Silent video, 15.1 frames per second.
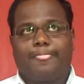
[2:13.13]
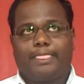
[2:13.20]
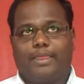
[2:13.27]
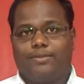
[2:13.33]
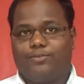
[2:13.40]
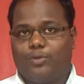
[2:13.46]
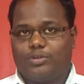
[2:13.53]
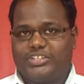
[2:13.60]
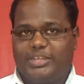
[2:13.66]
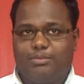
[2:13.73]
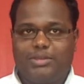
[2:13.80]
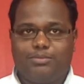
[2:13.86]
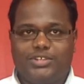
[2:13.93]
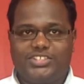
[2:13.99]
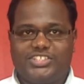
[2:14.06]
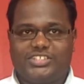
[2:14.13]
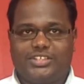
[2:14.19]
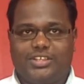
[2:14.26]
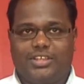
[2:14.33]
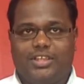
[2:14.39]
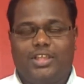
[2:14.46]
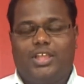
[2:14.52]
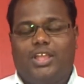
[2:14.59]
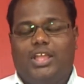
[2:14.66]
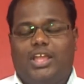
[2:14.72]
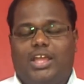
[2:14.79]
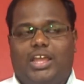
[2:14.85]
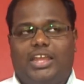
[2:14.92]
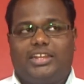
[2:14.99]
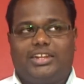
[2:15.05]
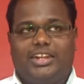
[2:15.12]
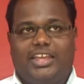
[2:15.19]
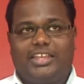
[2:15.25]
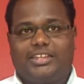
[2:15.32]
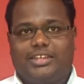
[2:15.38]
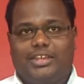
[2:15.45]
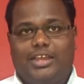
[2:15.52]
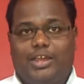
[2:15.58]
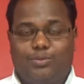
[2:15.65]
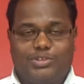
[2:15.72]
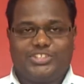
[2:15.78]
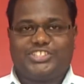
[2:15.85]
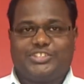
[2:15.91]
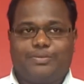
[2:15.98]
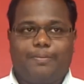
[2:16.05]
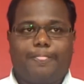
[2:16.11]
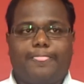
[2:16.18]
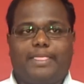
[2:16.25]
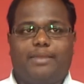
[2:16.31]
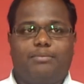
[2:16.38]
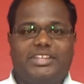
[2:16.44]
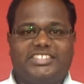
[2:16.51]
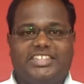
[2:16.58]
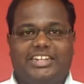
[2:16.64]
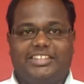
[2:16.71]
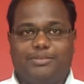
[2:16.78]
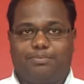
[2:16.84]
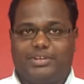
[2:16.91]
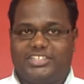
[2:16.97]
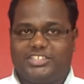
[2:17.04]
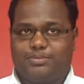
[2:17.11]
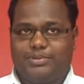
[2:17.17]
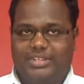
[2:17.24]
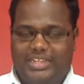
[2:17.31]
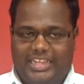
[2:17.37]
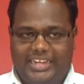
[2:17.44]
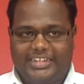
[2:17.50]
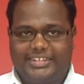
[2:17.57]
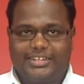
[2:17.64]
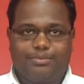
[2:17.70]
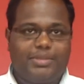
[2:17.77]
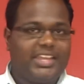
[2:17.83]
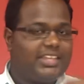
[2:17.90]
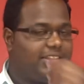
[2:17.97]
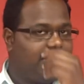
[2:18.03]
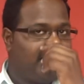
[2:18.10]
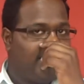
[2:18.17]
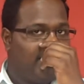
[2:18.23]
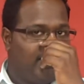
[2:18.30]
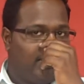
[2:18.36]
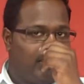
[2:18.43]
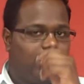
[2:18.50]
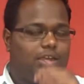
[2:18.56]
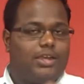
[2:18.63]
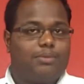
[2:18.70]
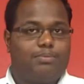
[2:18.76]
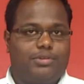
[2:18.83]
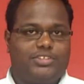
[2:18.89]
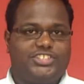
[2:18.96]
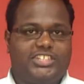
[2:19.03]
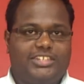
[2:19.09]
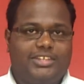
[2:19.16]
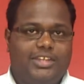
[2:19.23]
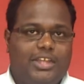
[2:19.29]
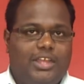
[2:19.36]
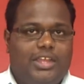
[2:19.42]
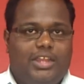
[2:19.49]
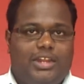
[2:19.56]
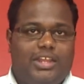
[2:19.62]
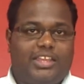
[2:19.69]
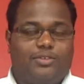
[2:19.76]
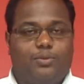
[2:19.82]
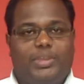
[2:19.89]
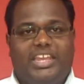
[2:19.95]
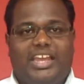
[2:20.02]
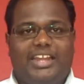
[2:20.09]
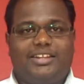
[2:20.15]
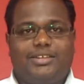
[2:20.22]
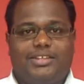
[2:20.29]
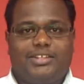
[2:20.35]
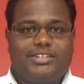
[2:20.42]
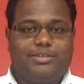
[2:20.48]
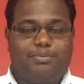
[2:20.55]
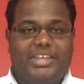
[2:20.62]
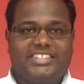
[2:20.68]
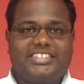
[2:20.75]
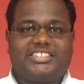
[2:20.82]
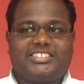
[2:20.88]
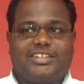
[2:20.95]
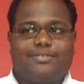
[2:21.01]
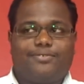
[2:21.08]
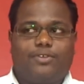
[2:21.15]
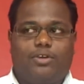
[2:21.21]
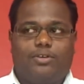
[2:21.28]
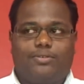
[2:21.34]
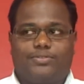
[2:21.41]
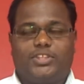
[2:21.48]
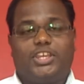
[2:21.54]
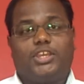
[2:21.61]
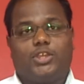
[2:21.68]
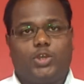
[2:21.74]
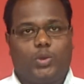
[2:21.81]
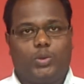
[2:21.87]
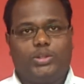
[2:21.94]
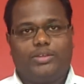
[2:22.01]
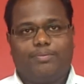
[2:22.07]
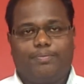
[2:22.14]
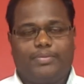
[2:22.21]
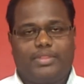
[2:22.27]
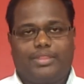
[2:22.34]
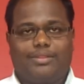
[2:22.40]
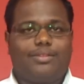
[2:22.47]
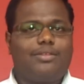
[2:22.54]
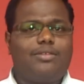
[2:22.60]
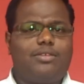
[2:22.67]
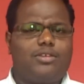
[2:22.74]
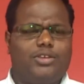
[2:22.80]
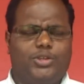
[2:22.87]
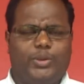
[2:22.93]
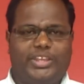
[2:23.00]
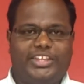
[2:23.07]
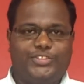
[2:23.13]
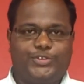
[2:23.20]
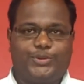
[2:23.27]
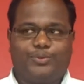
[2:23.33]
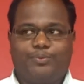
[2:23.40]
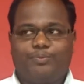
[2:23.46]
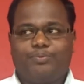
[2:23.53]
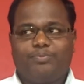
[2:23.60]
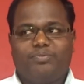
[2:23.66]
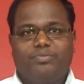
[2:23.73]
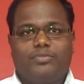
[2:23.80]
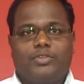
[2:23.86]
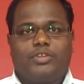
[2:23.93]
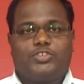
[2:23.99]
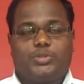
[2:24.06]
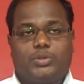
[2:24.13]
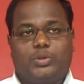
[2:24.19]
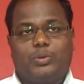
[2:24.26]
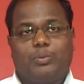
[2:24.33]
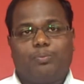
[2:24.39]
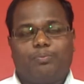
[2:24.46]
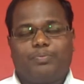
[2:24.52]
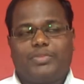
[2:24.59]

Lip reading: 4 team members, and I was basically the principal architect behind the project. We had the basic stuff of the code going in through. So